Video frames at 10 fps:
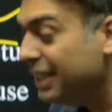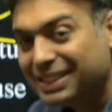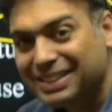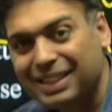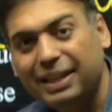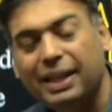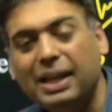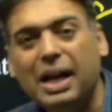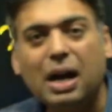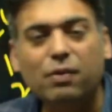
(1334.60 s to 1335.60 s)
it is
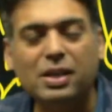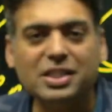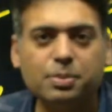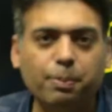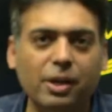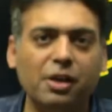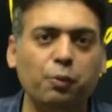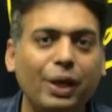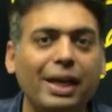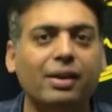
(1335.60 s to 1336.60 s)
30 hours per
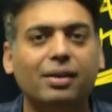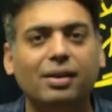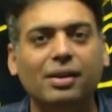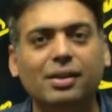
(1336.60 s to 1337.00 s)
week.